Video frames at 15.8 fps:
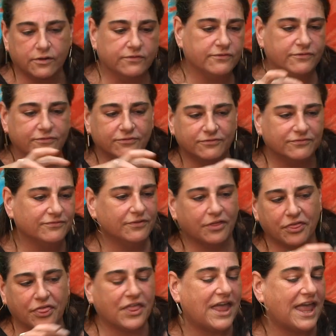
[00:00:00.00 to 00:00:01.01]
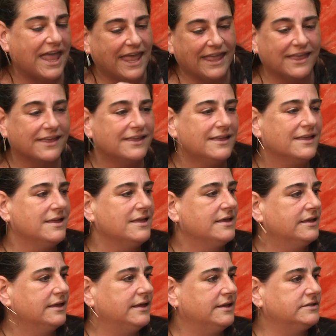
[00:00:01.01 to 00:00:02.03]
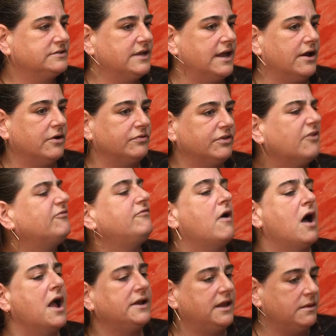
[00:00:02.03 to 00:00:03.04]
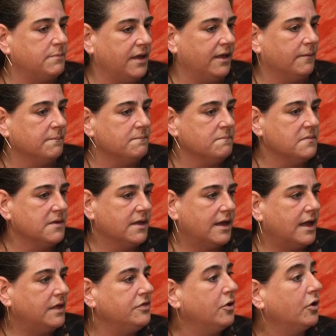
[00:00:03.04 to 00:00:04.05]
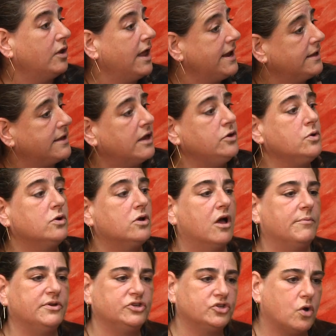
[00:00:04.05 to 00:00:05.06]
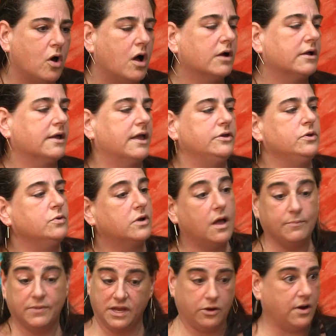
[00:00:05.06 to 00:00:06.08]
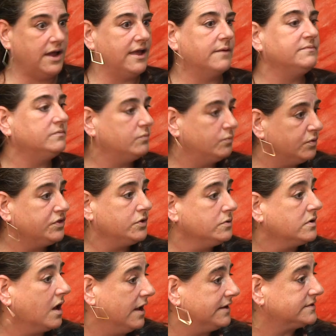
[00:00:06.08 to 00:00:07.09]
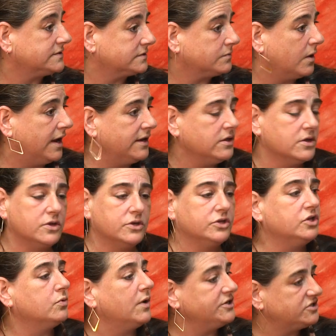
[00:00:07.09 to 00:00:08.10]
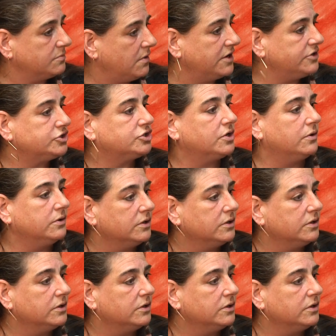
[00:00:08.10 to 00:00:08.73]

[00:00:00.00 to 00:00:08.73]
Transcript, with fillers: of thing is they're they're finding me and they're like, "Can you come and talk? Right. Can you come? Here I am with you guys." Yeah, right? you've been you went to my show.